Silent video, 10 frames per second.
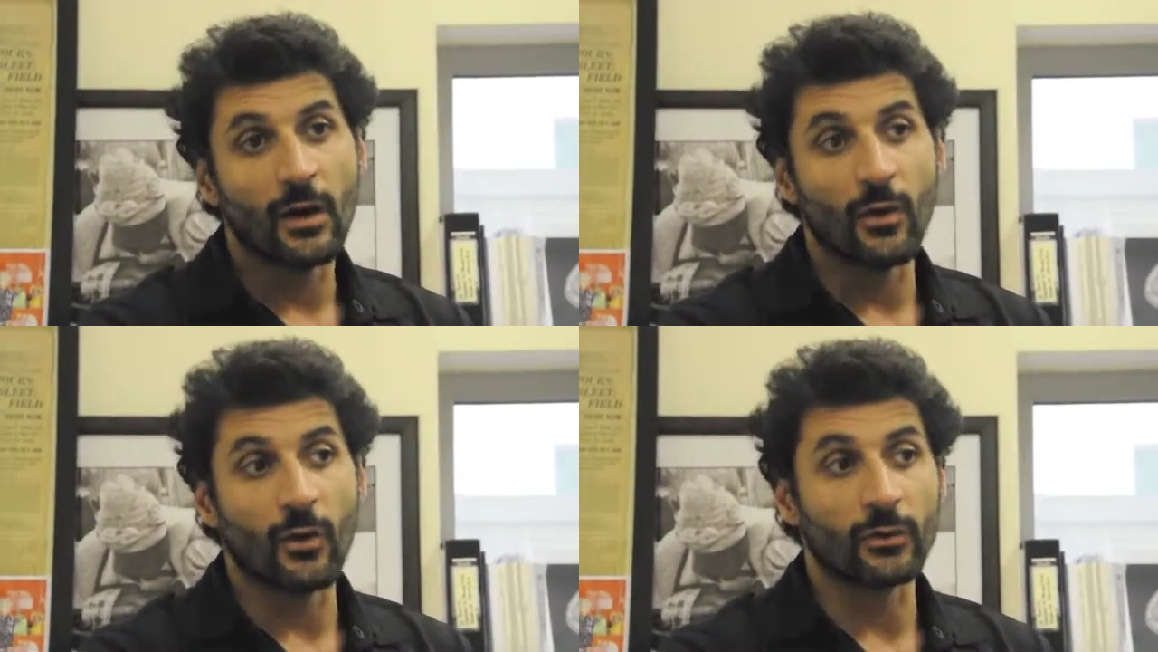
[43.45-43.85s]

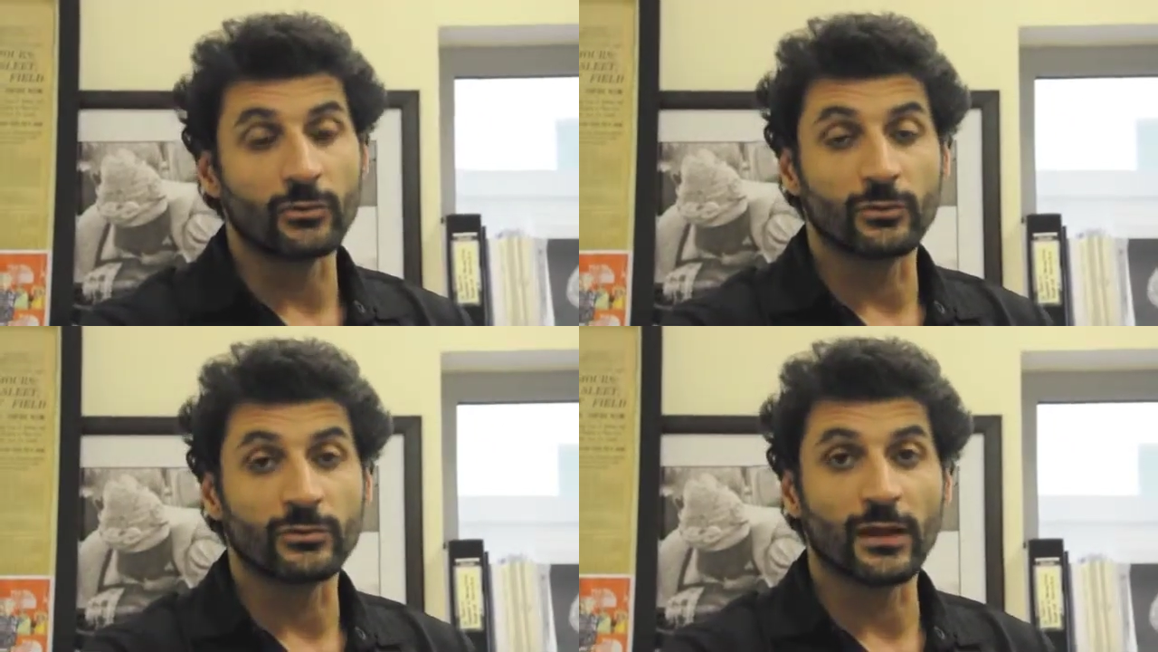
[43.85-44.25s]
or
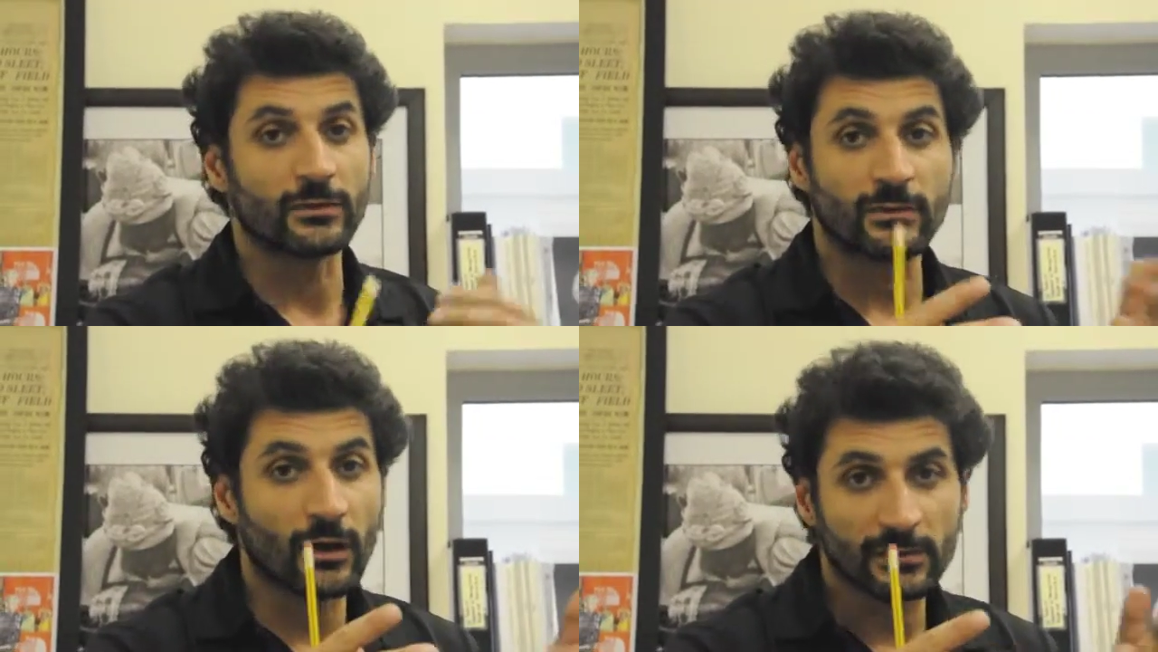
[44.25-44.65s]
to
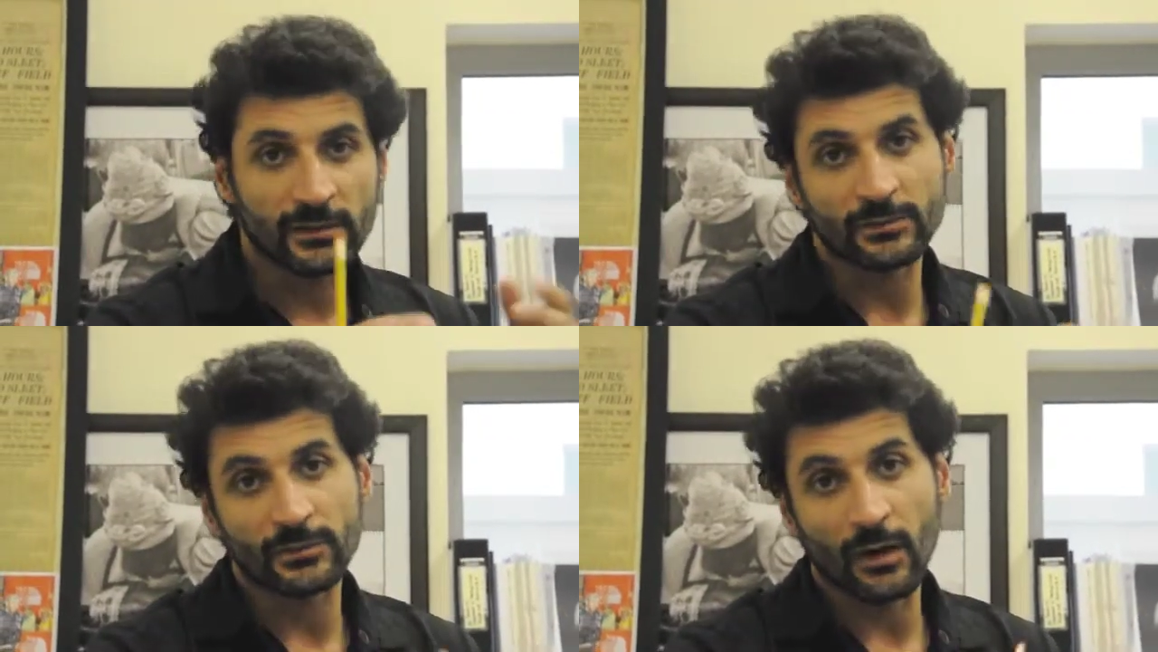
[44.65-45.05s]

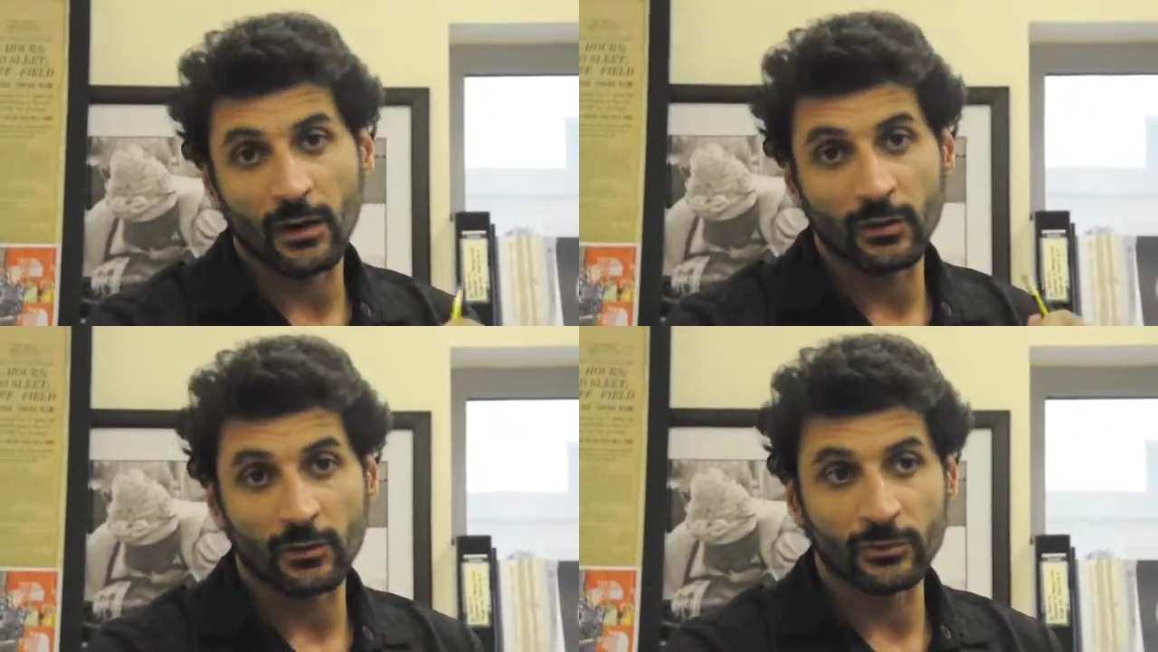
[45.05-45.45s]
cytotoxic
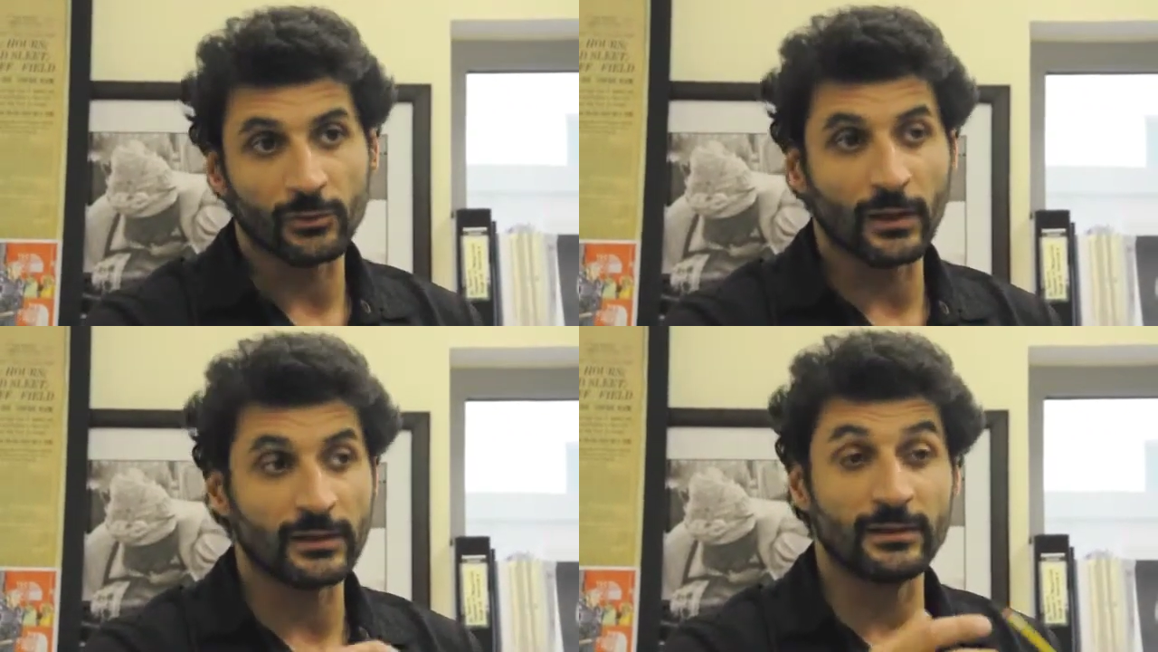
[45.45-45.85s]
drug or
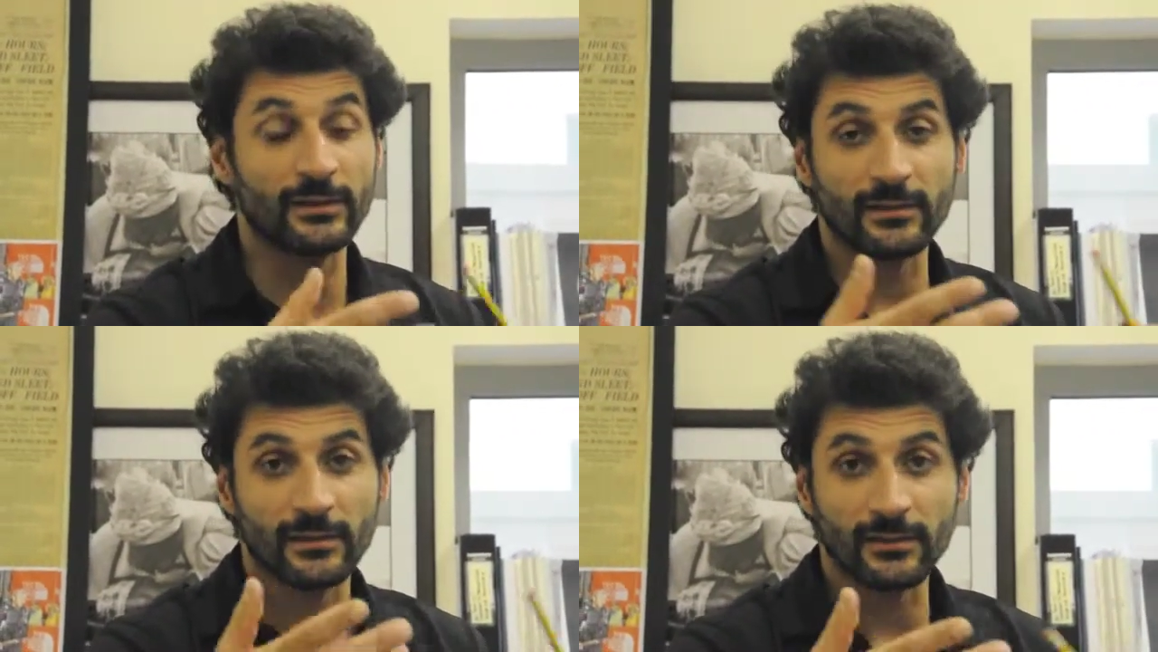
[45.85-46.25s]
to any
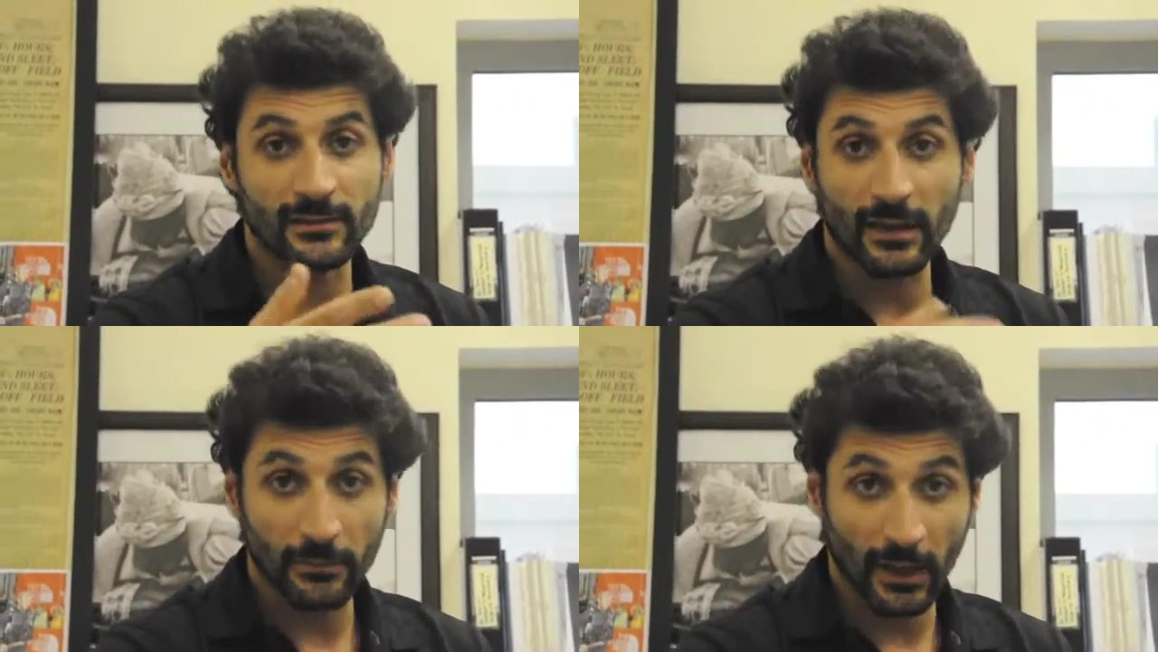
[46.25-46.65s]
disease
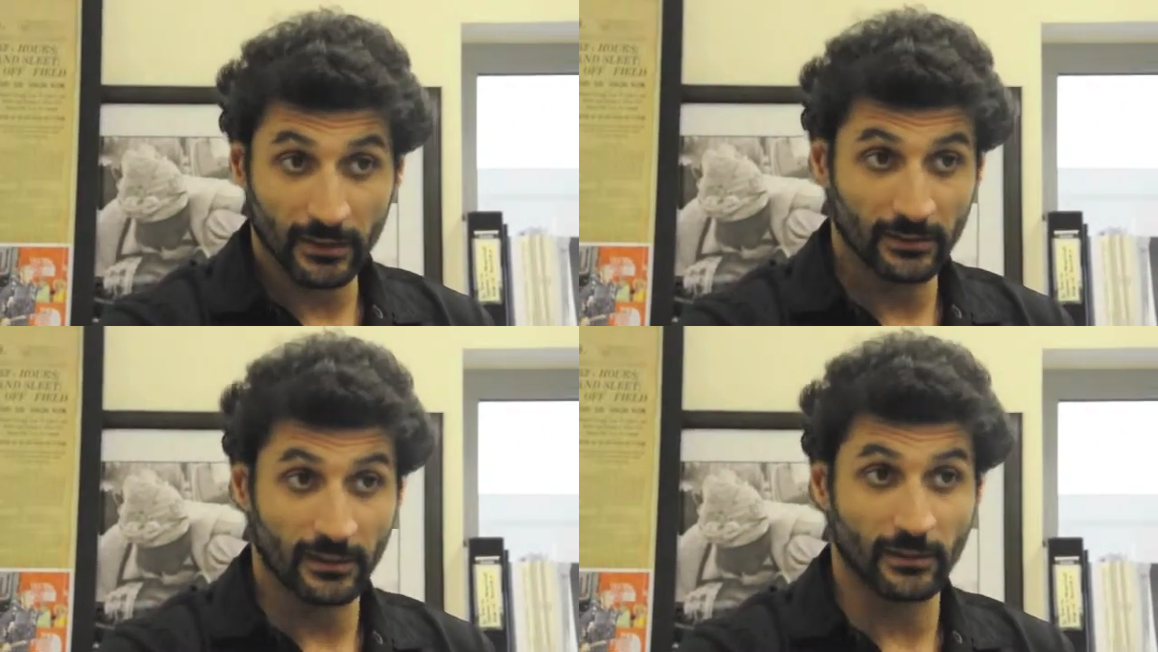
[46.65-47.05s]
that
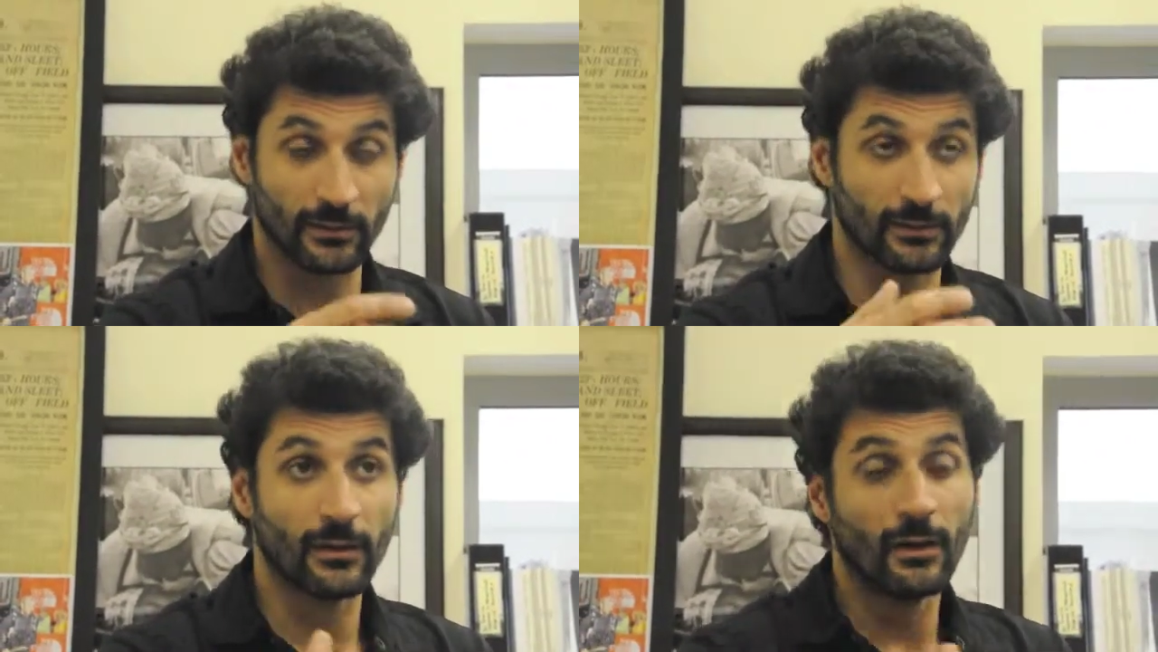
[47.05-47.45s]
might need
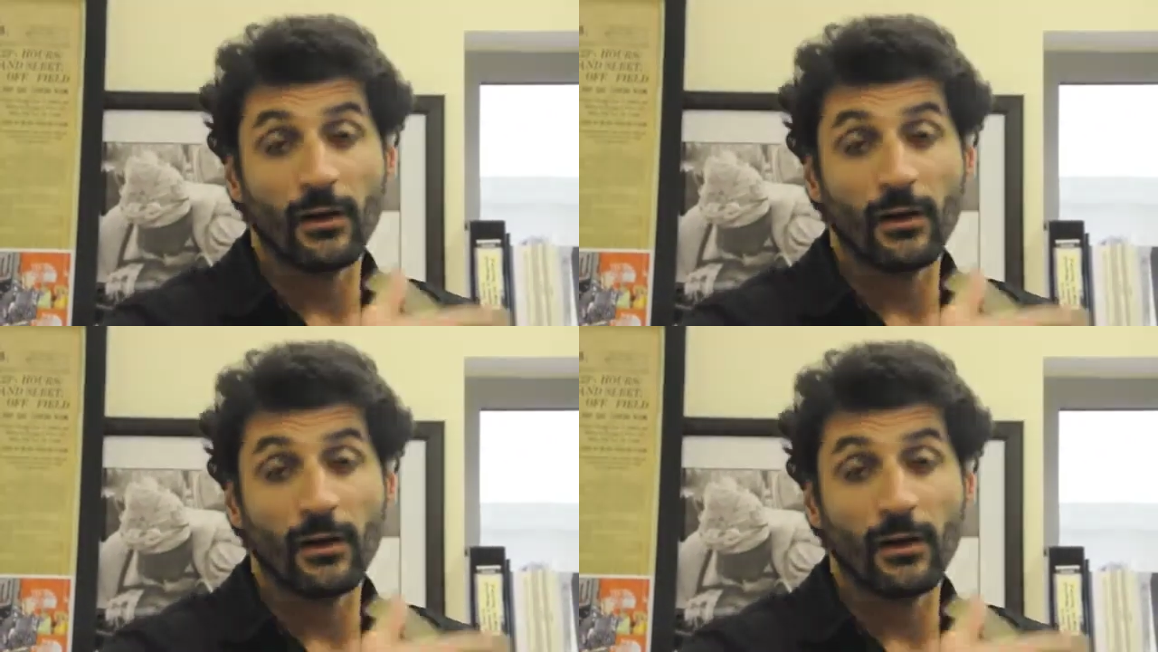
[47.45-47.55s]
a,